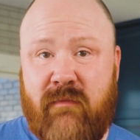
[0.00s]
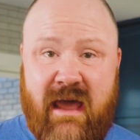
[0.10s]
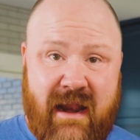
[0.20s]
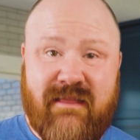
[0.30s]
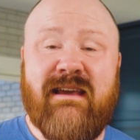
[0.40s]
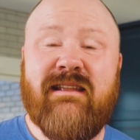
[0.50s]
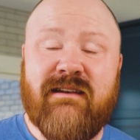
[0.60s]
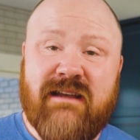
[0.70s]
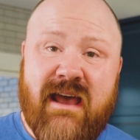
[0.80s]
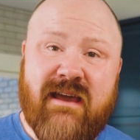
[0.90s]
And at the end of the
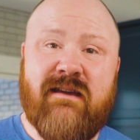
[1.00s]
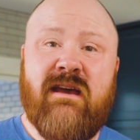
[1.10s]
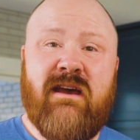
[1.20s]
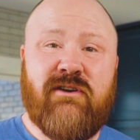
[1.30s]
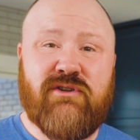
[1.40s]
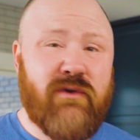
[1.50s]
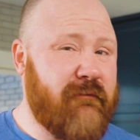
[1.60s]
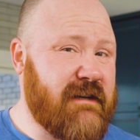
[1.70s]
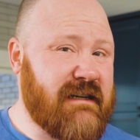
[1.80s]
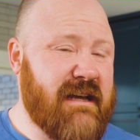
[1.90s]
day, you're sort of
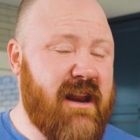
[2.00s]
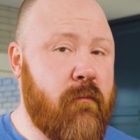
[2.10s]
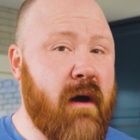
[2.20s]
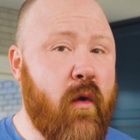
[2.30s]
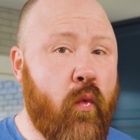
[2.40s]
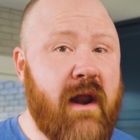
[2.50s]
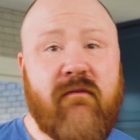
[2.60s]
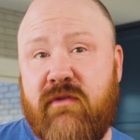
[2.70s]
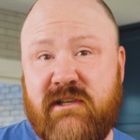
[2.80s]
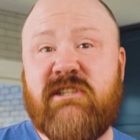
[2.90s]
dictated by
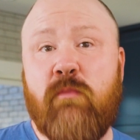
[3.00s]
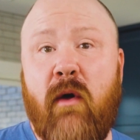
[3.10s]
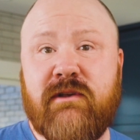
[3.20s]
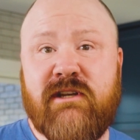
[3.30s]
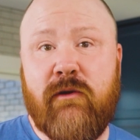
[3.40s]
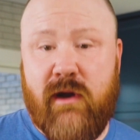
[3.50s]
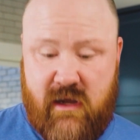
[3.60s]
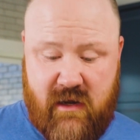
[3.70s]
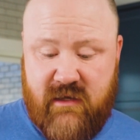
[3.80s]
whatever the smallest ingredient